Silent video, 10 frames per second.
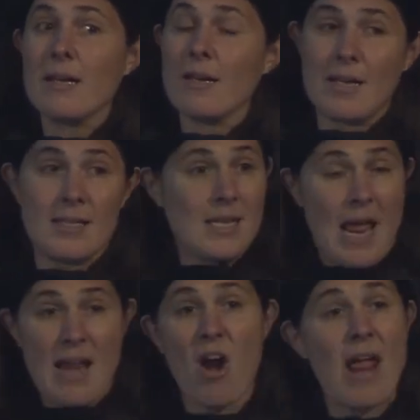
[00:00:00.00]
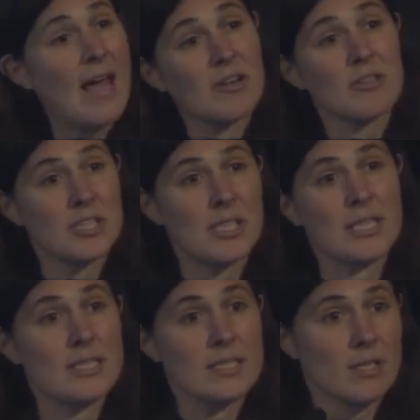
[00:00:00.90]
and are
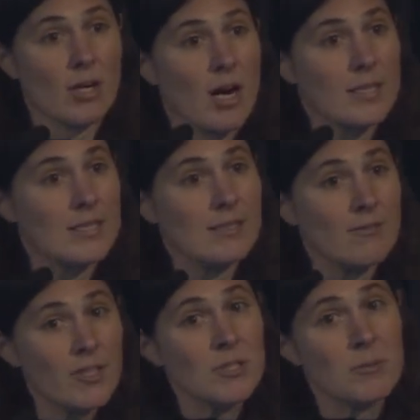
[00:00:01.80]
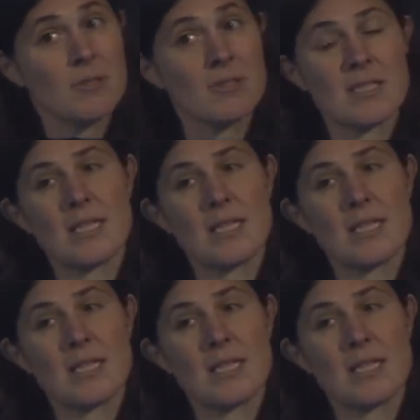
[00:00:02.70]
heterogeneous across individuals.